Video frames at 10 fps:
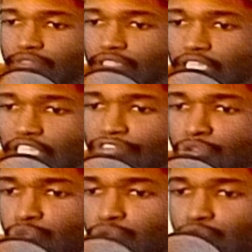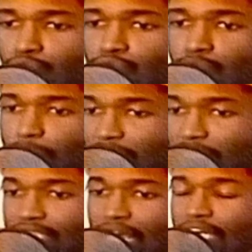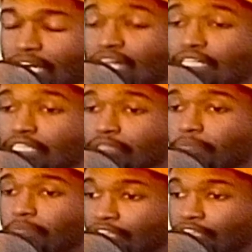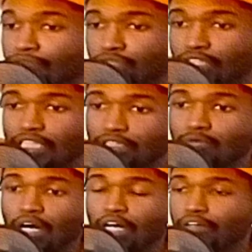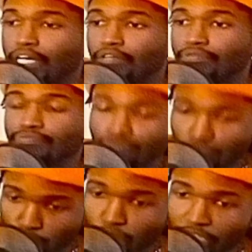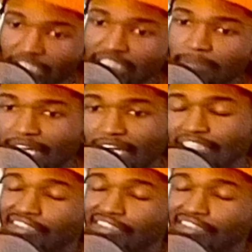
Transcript: If you bees like honey, but if you set some water out, you'll get some gnats.